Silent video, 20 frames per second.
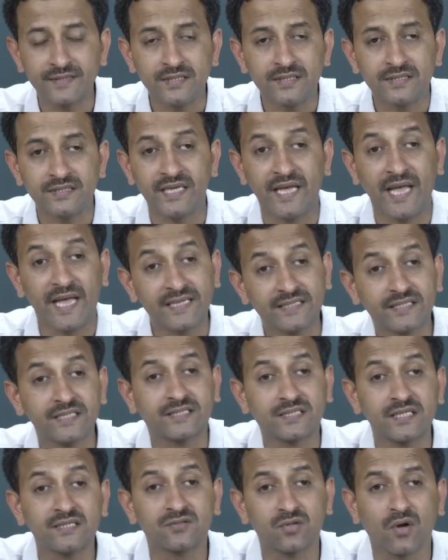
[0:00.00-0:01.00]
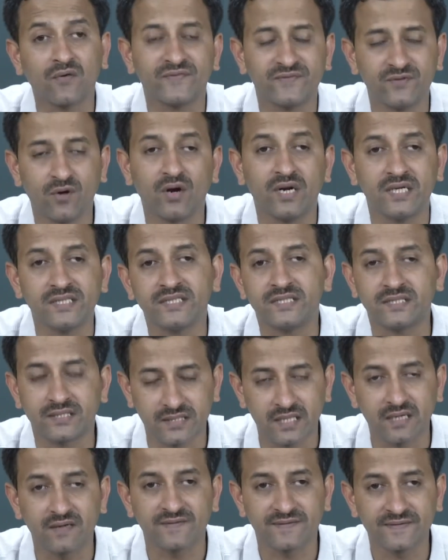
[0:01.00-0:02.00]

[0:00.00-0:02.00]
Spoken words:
the existence of knowledge itself.